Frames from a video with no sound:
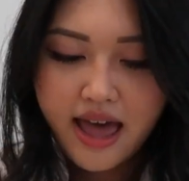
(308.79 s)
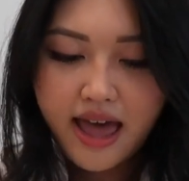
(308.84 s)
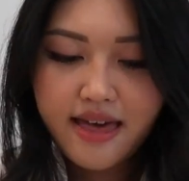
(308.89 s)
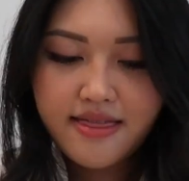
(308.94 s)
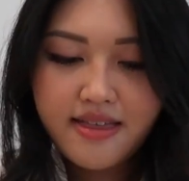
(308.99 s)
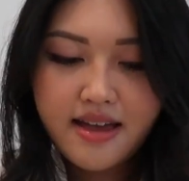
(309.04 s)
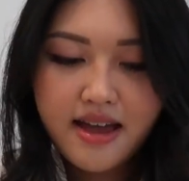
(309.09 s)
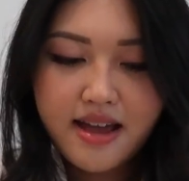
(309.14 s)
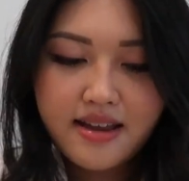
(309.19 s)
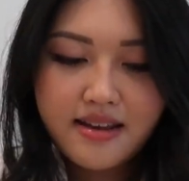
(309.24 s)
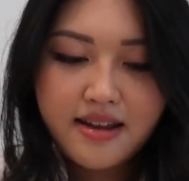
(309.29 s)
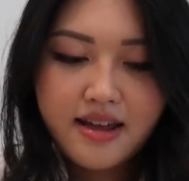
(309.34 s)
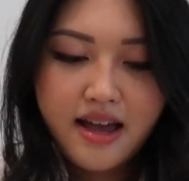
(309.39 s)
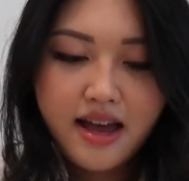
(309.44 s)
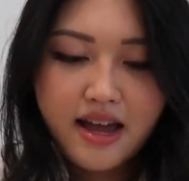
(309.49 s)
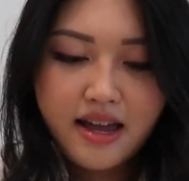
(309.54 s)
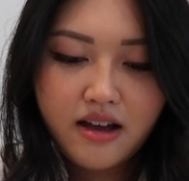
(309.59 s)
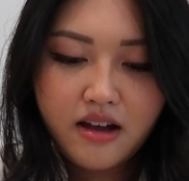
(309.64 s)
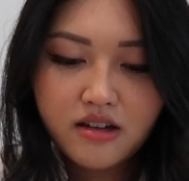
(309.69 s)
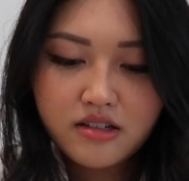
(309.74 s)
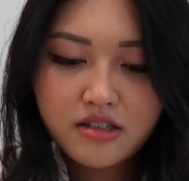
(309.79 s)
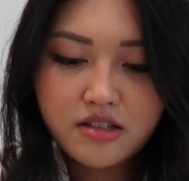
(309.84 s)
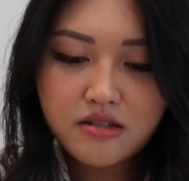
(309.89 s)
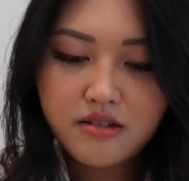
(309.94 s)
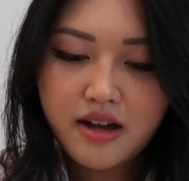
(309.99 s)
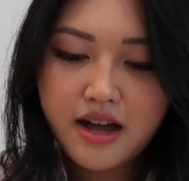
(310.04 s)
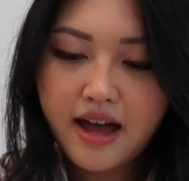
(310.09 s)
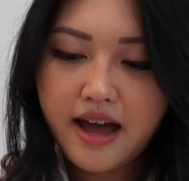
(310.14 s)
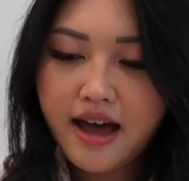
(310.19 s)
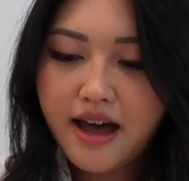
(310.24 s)
And then I
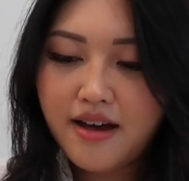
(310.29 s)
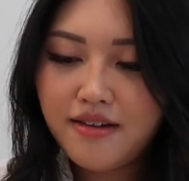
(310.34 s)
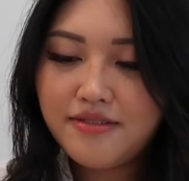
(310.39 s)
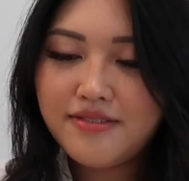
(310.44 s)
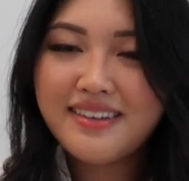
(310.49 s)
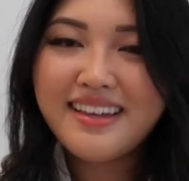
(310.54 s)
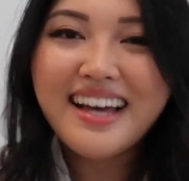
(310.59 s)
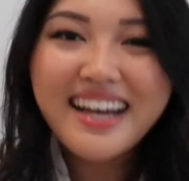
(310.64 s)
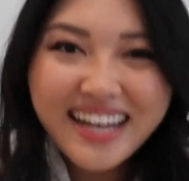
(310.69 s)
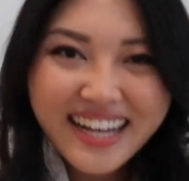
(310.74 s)
also have